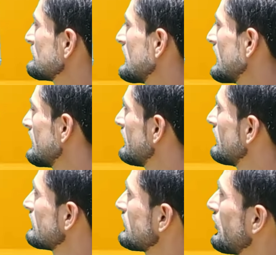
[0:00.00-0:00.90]
of the
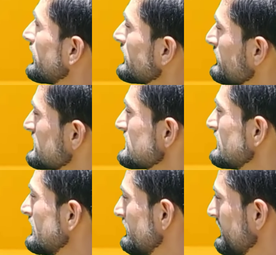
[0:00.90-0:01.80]
cardiac
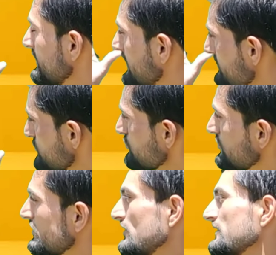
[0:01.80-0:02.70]
muscle, when it comes to
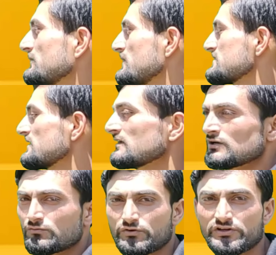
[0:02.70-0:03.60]
the cardiac muscle,
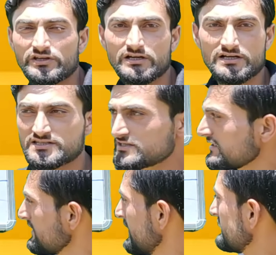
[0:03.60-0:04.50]
we see